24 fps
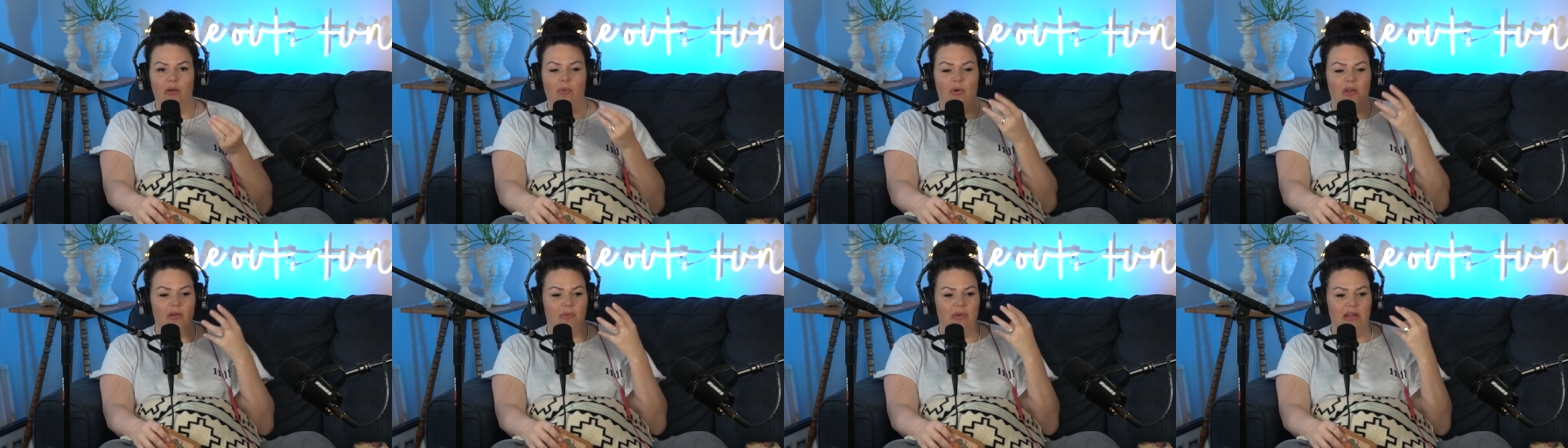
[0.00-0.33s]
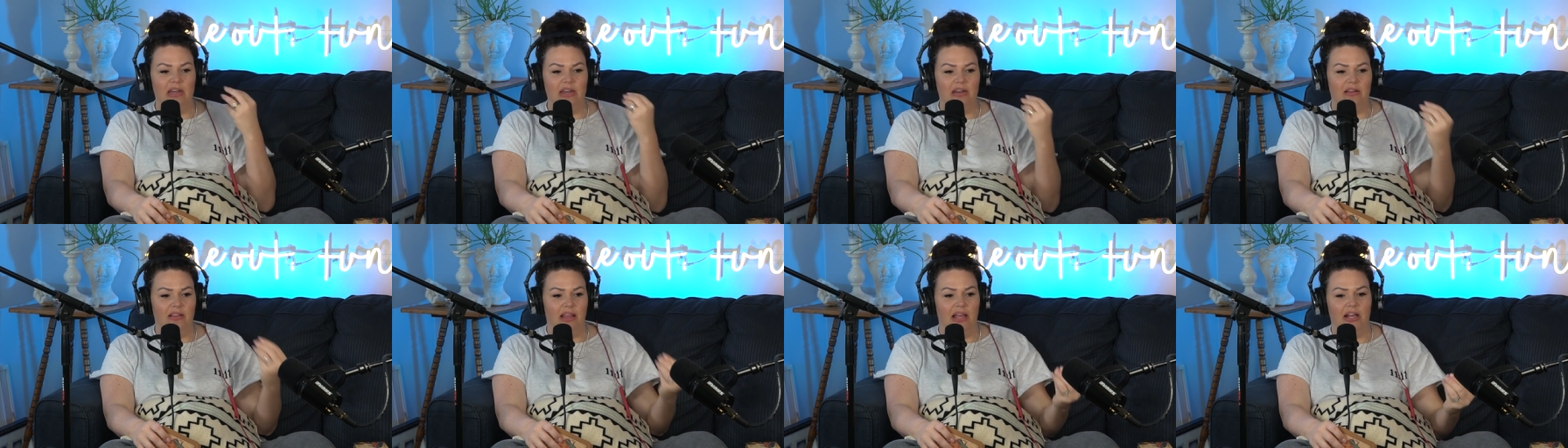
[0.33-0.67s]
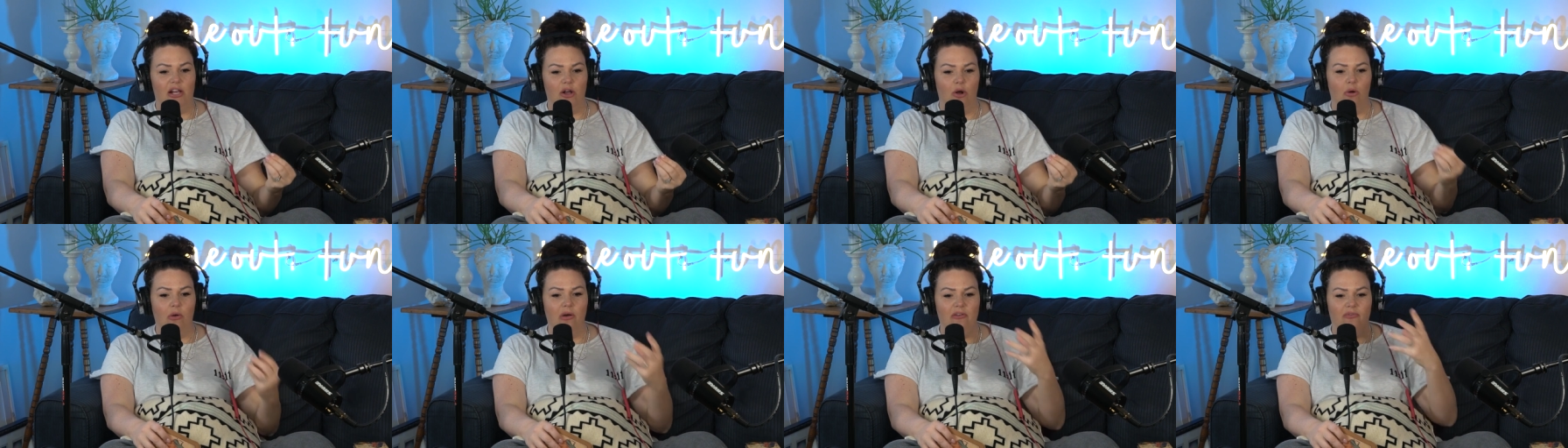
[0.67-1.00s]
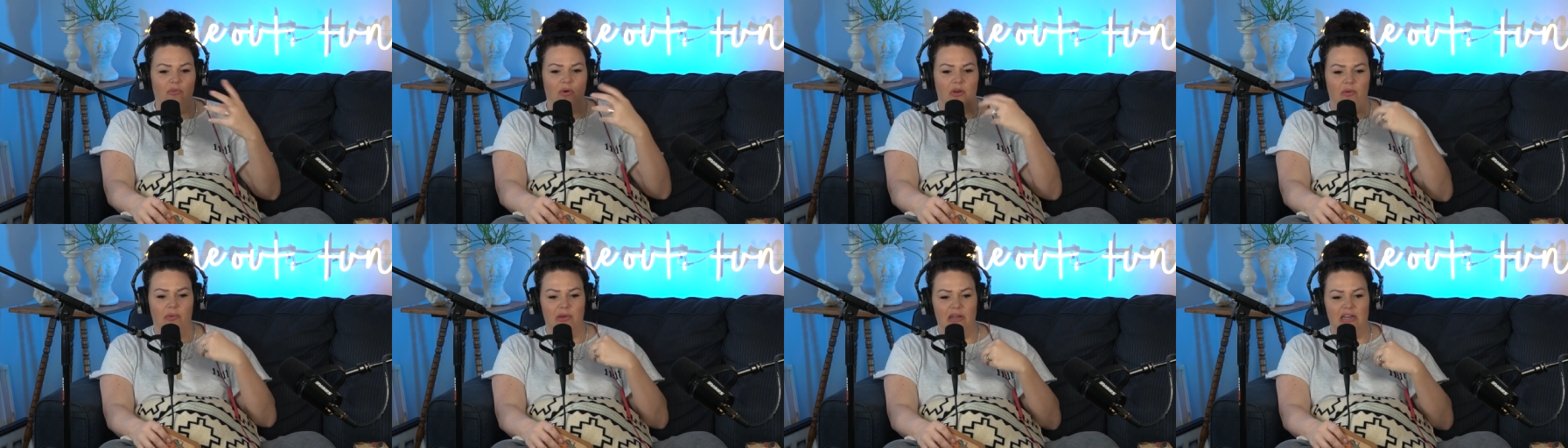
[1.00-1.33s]
What do we need to let go of?
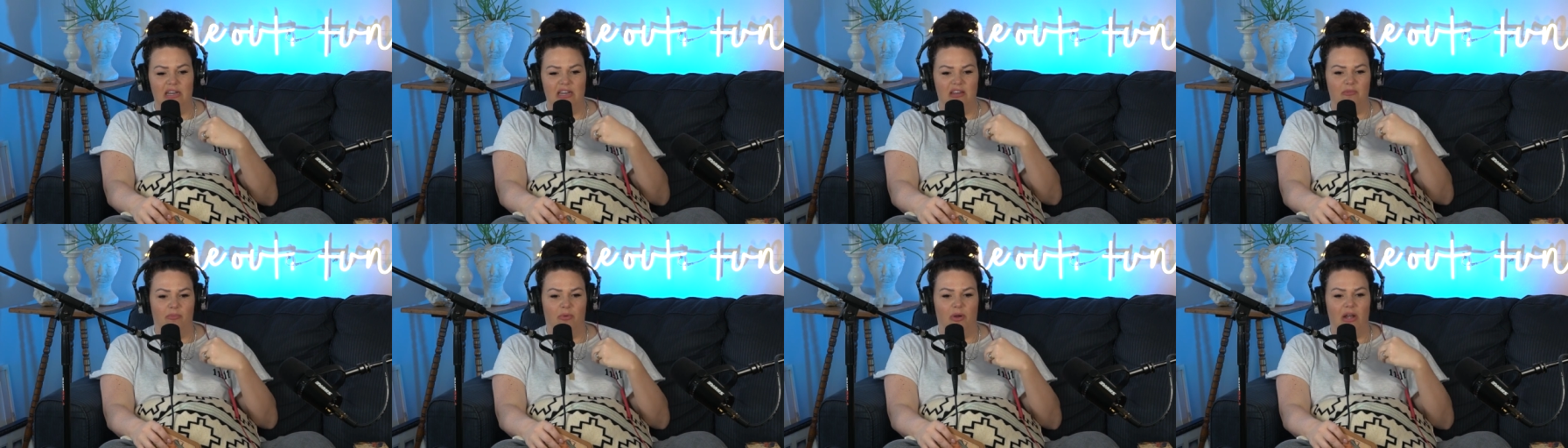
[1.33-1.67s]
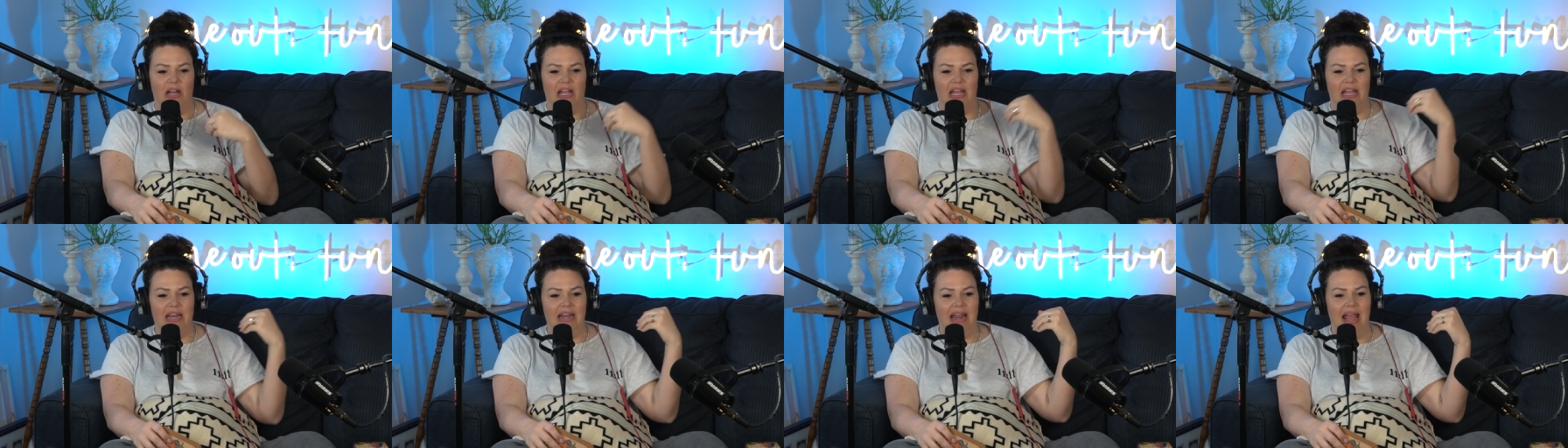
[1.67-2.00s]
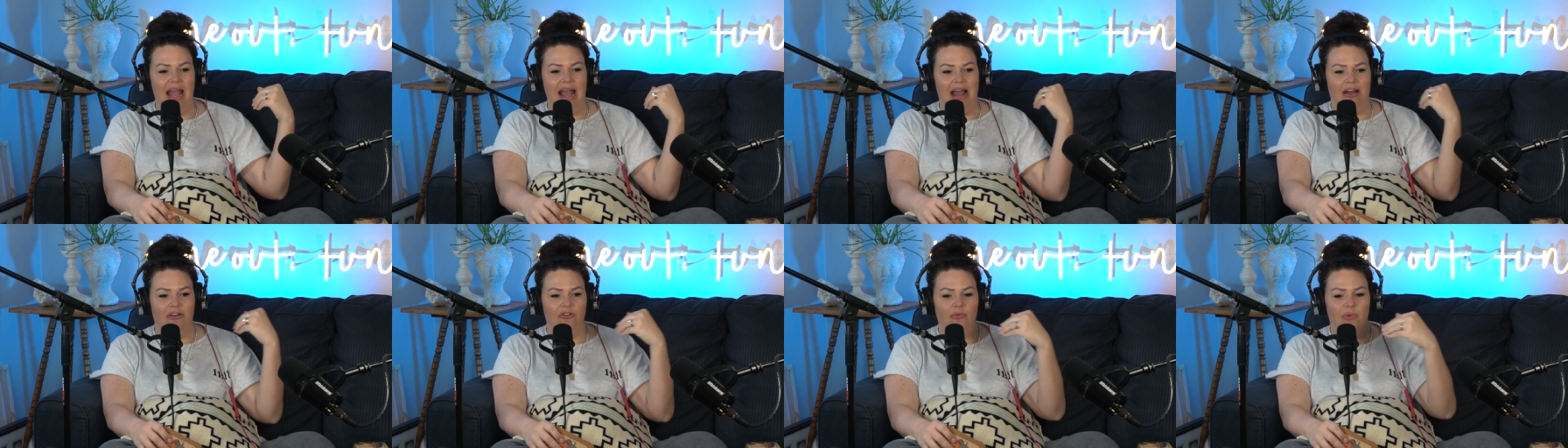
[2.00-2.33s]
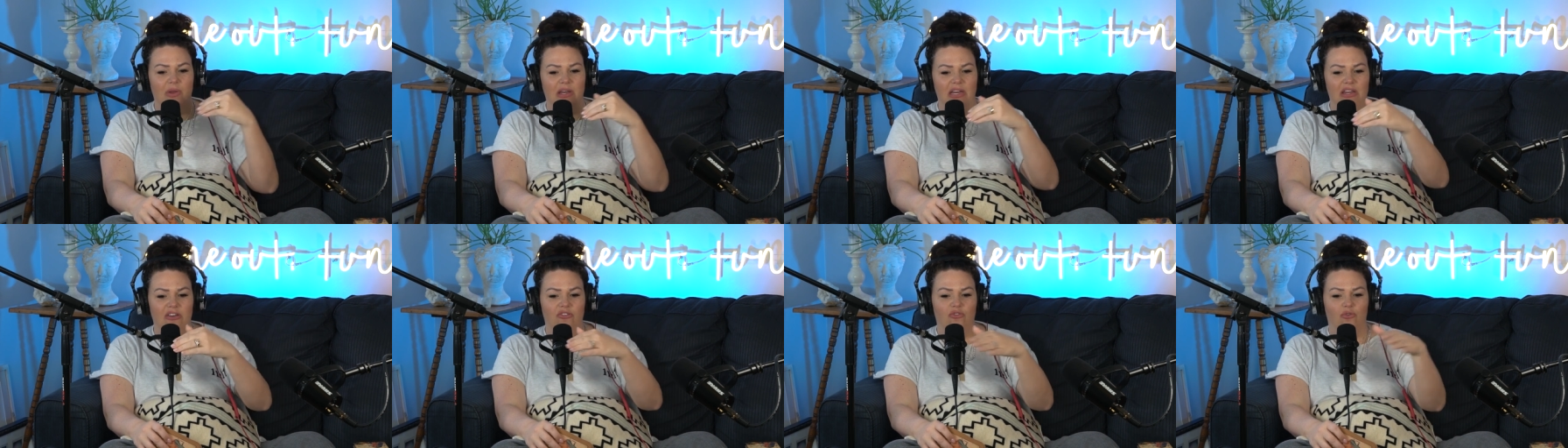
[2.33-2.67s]
What do we need to bring in? How do we
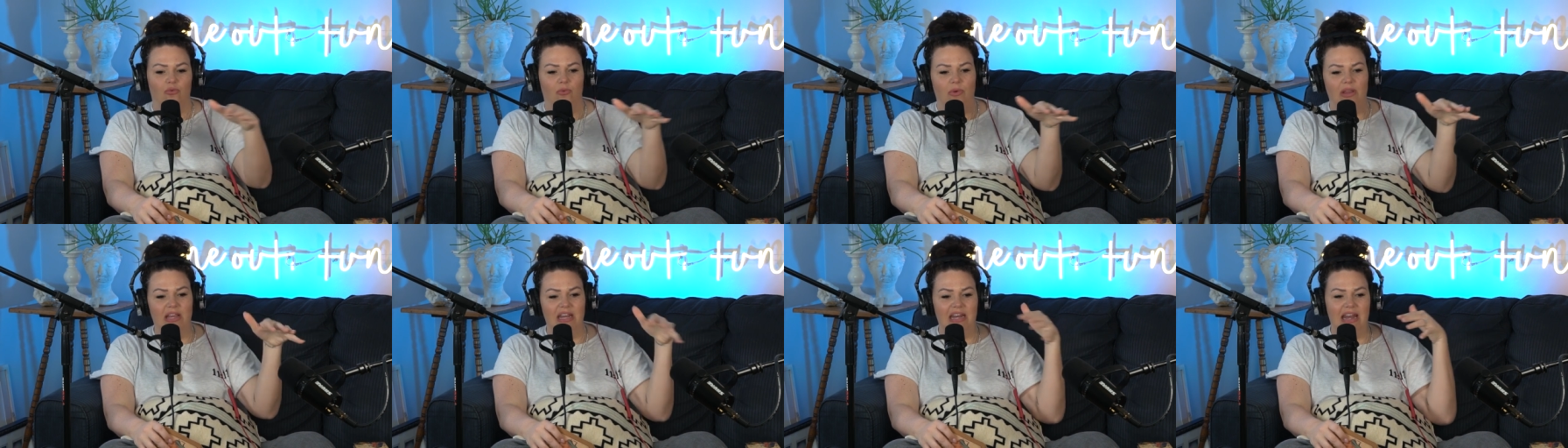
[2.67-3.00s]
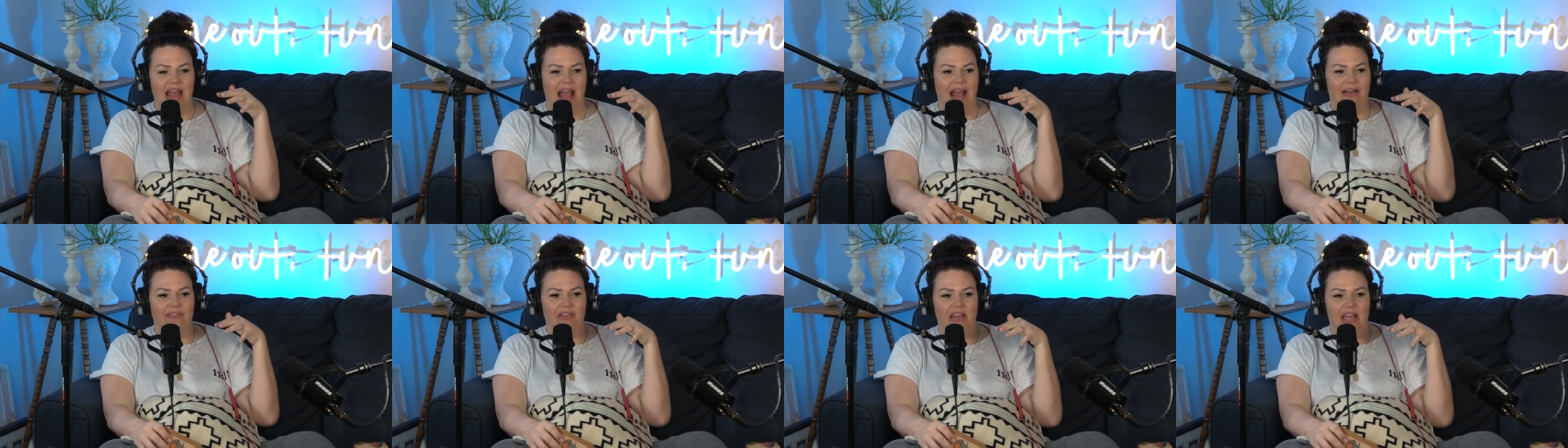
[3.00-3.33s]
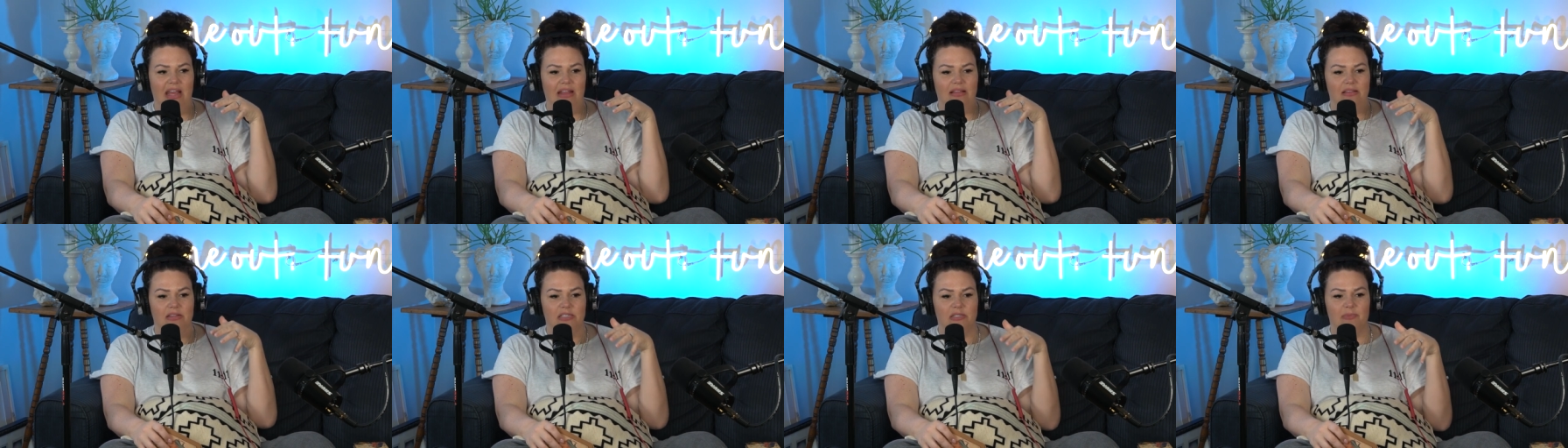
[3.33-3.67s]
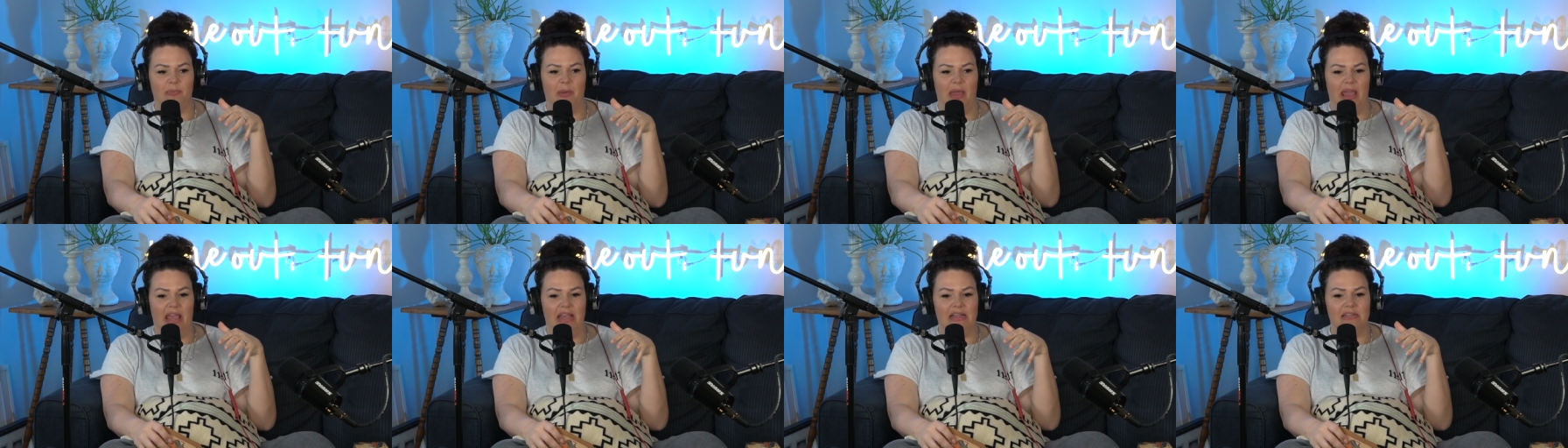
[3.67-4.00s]
need to re navigate the
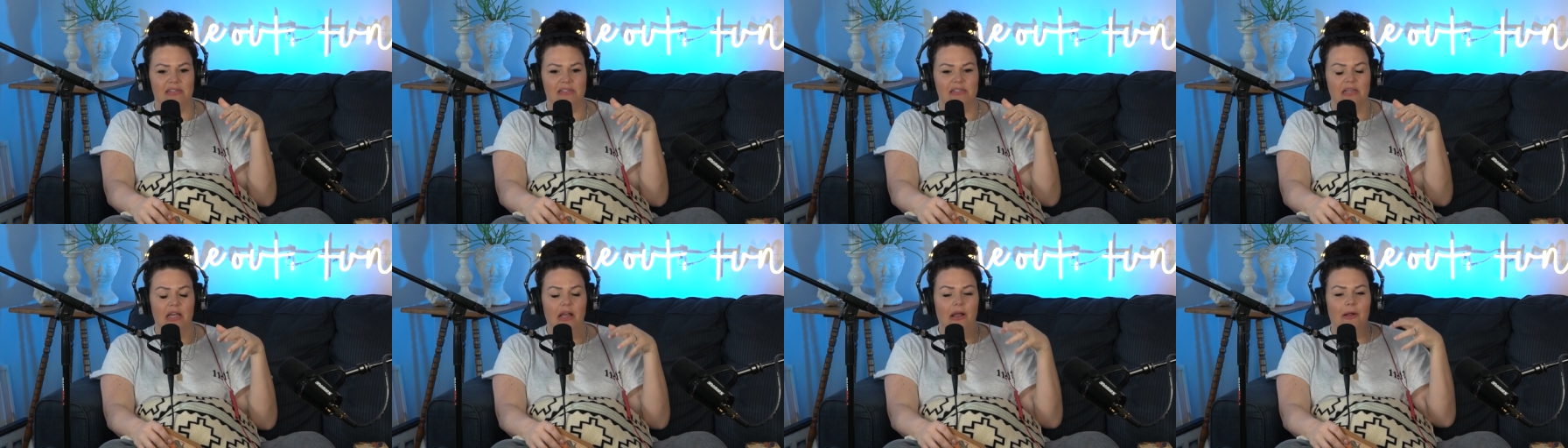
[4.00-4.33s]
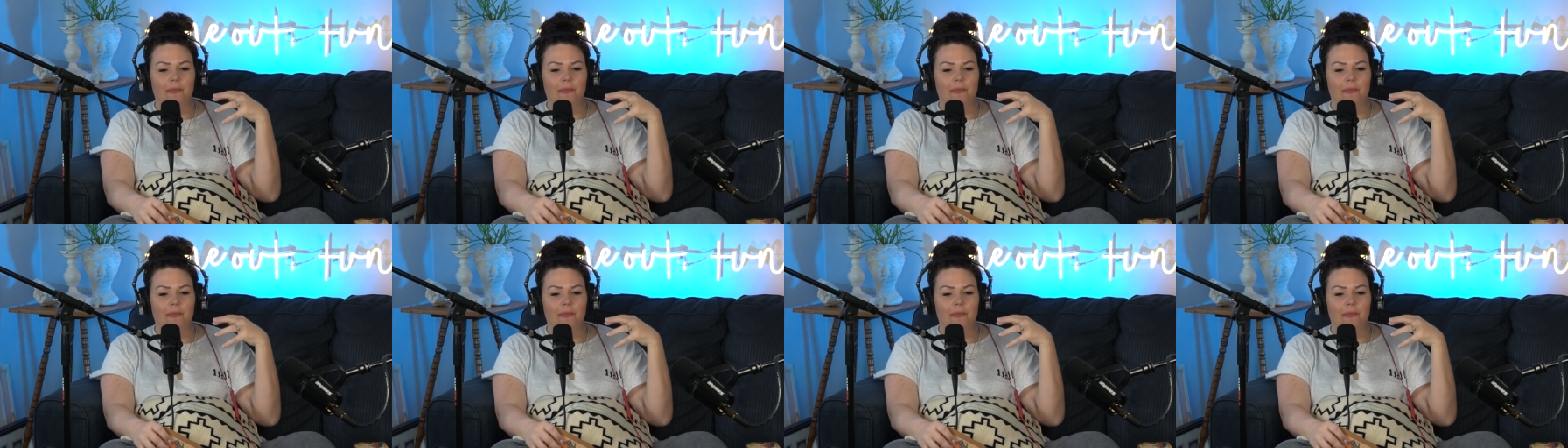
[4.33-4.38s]
space?